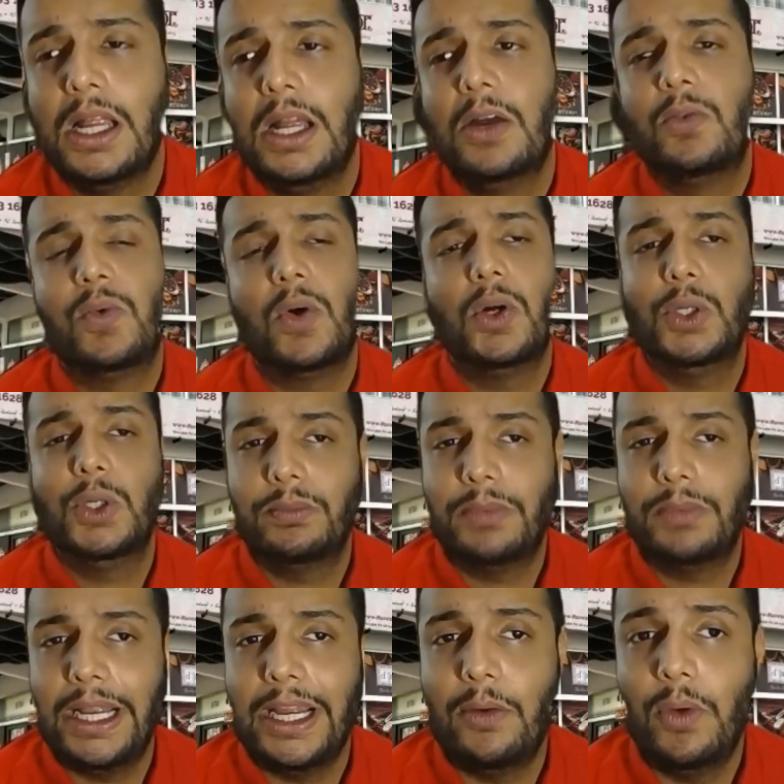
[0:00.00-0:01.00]
followed by
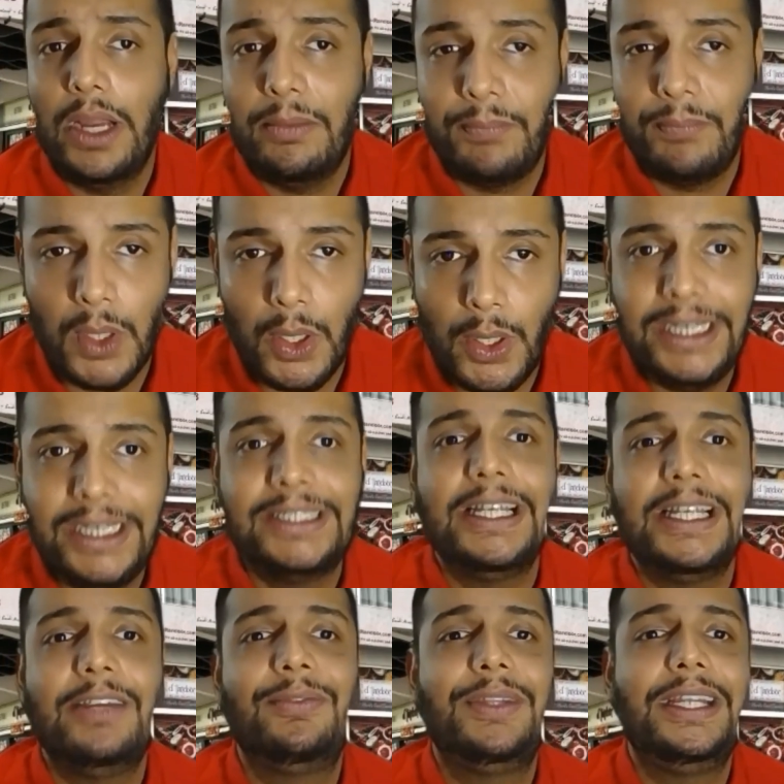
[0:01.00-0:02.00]
our employee
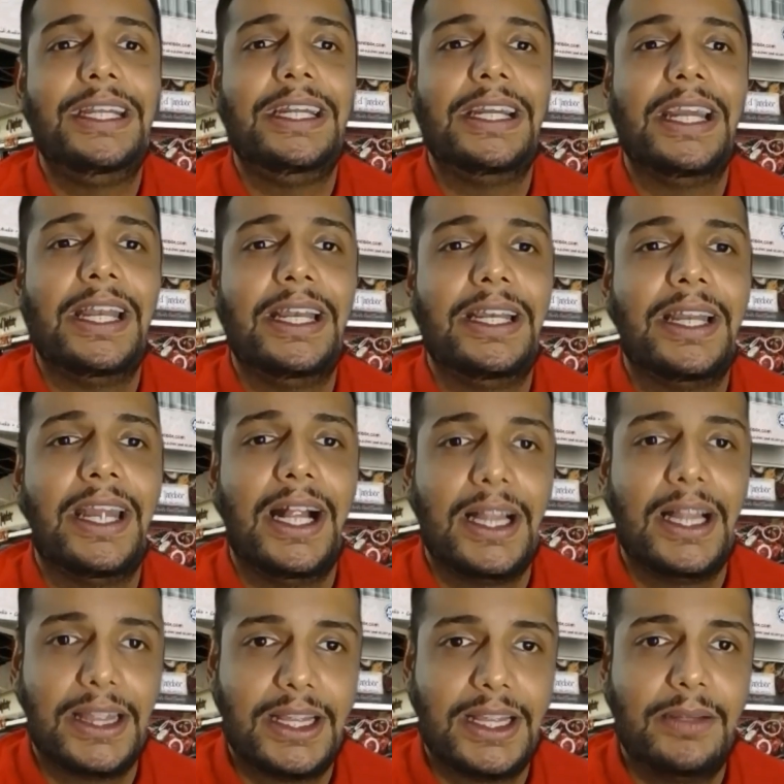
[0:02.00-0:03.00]
safety and health,
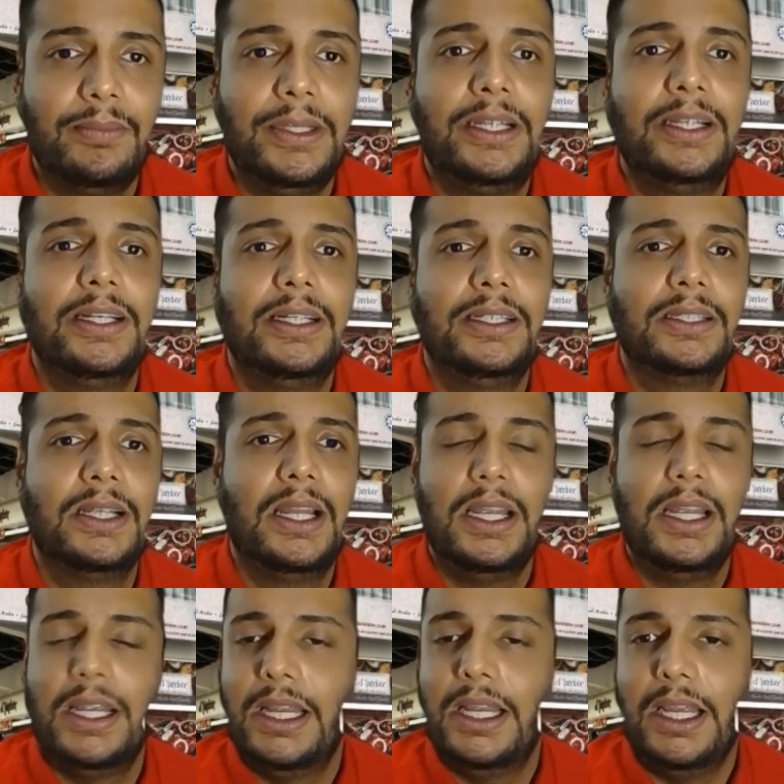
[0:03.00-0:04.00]
because
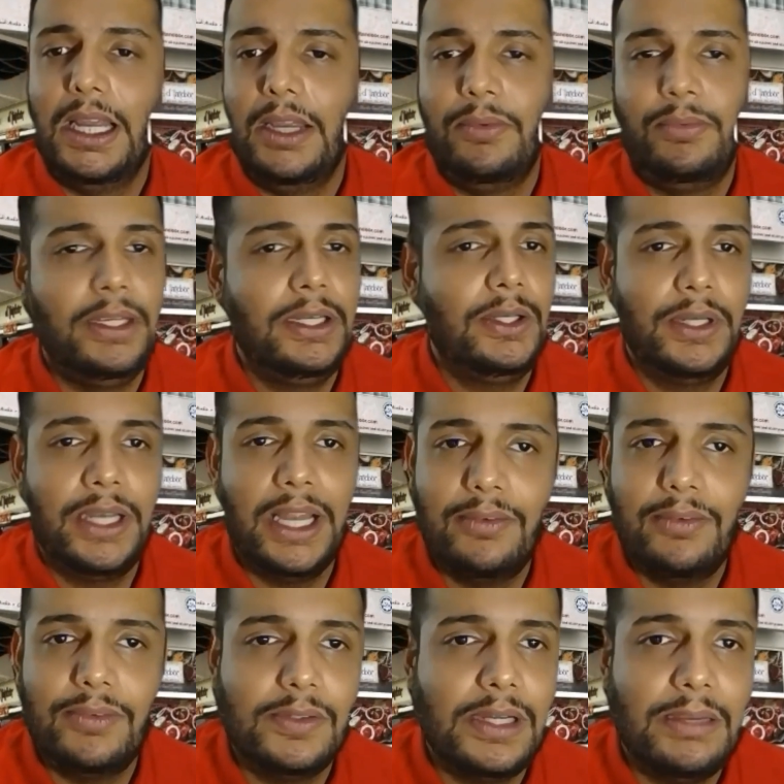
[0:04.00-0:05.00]
if we don't have
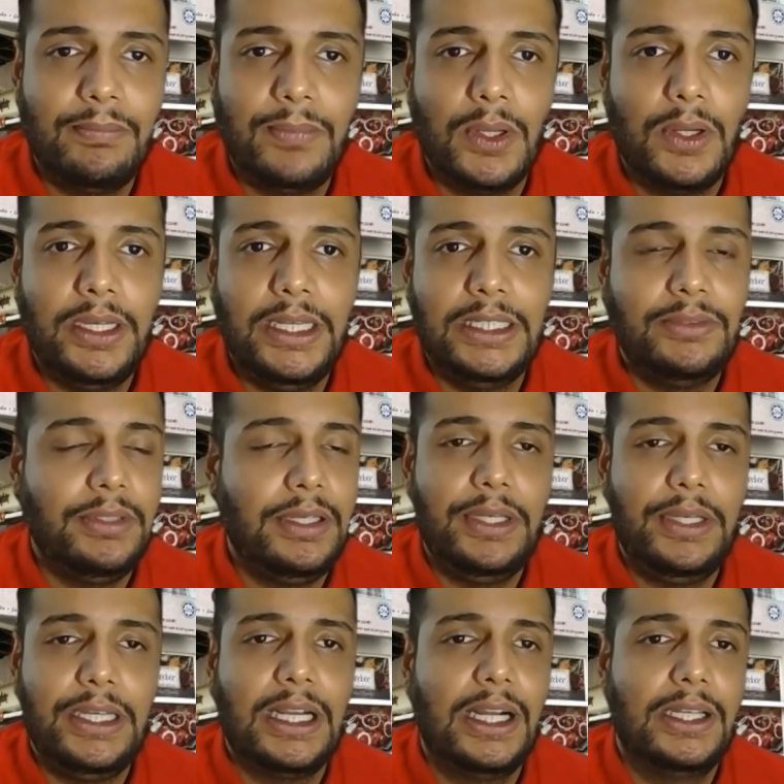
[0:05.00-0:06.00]
our employees, we
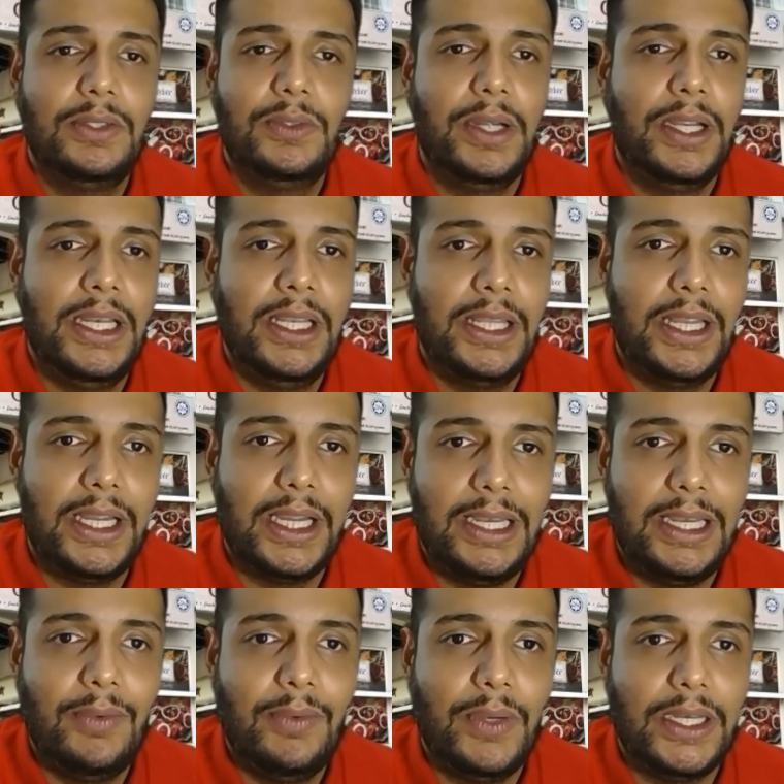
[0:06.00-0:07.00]
can't do anything
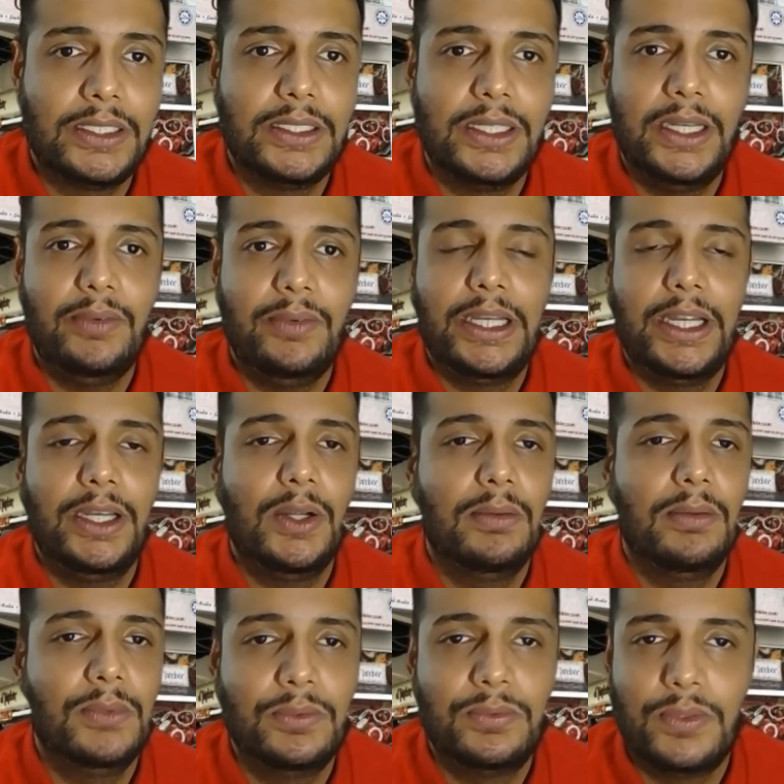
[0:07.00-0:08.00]
anyways, right? We cannot
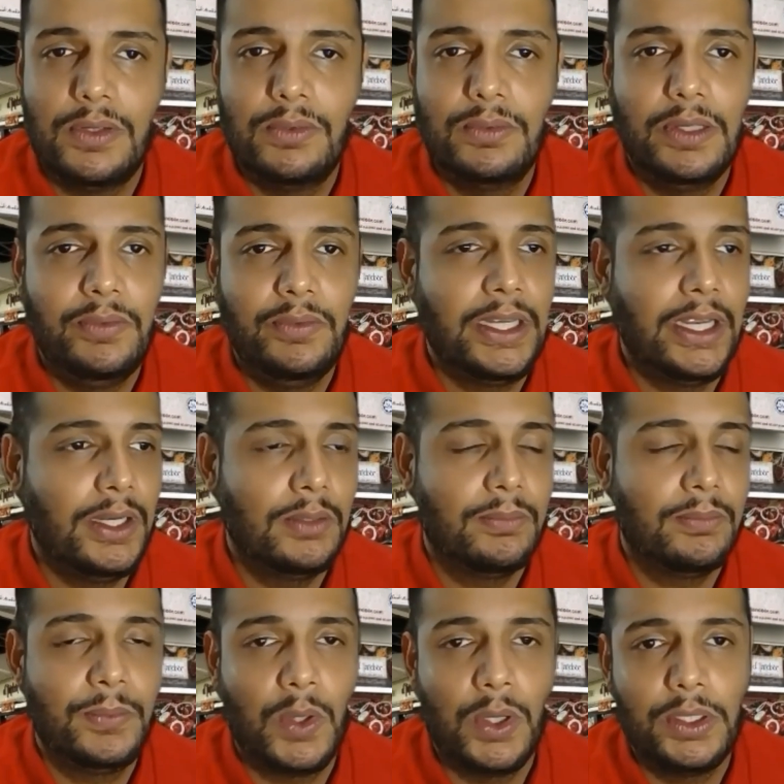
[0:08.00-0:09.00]
move forward, we cannot
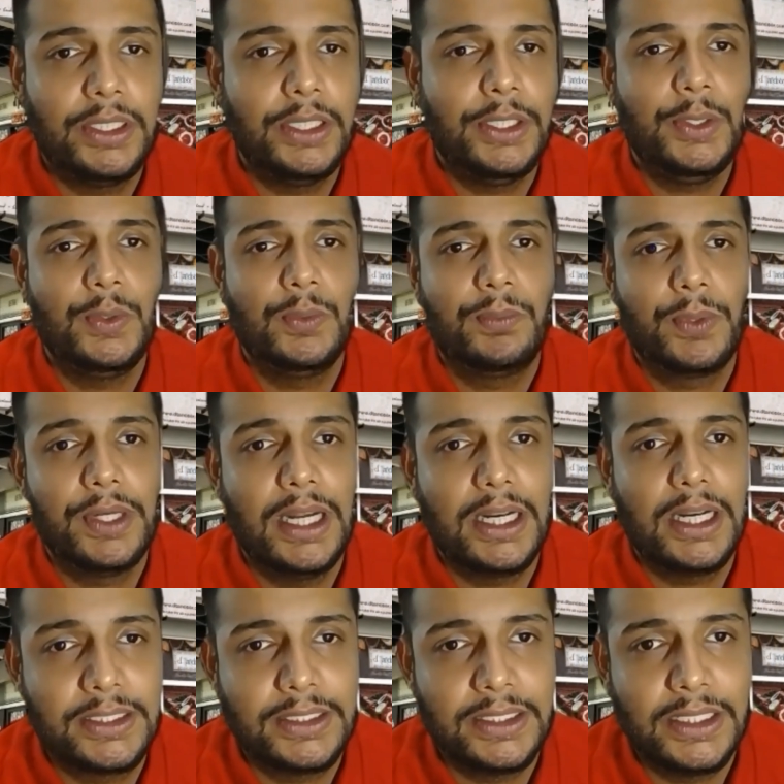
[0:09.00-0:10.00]
continue
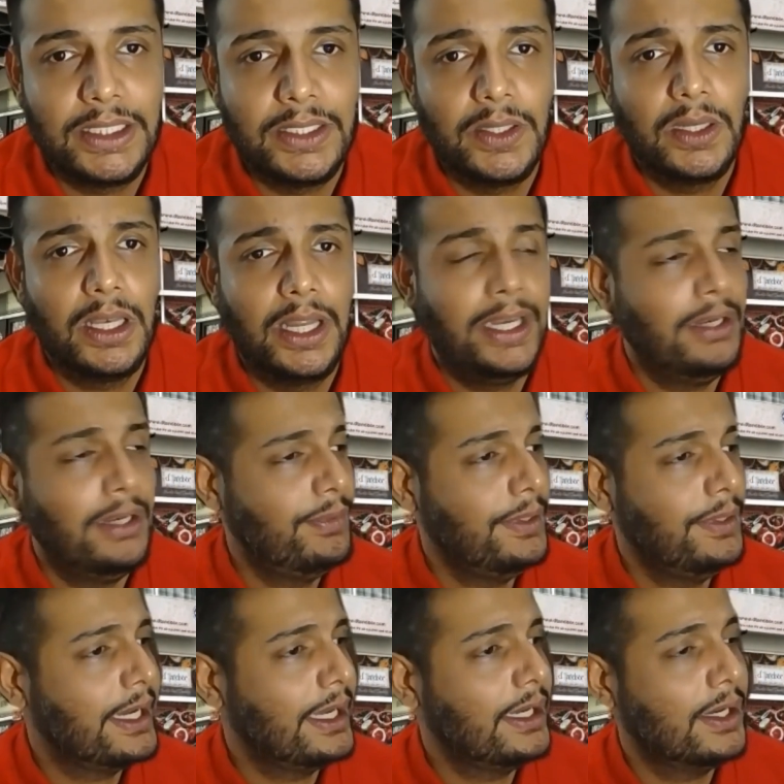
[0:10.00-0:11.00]
production and all. And if
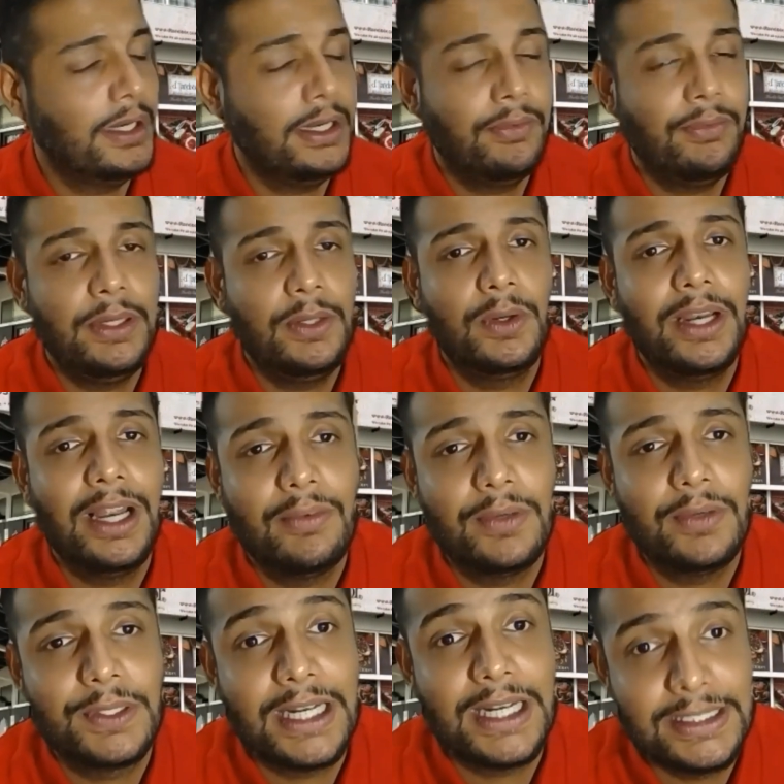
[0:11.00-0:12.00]
we don't have our
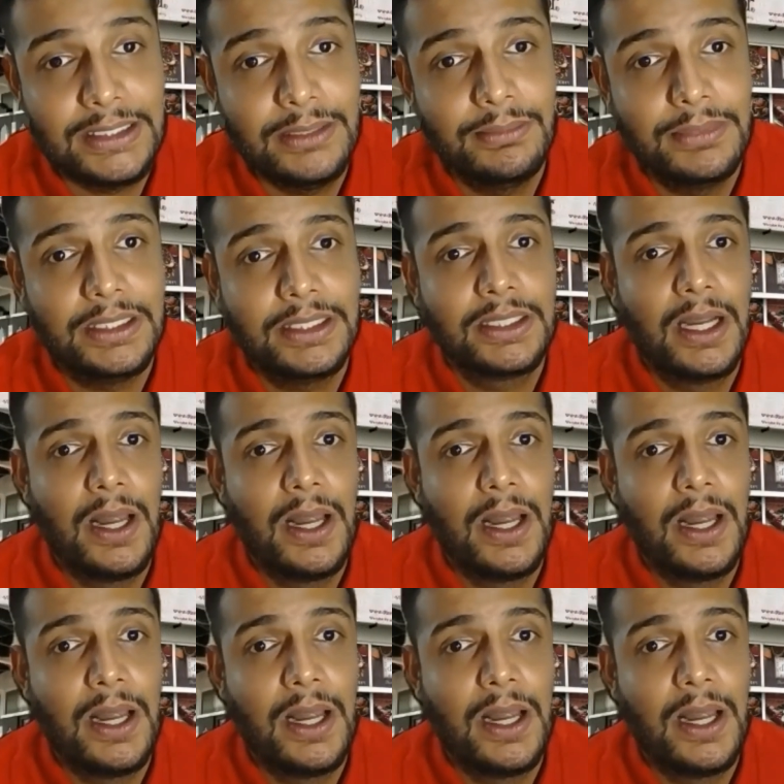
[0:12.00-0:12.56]
customers,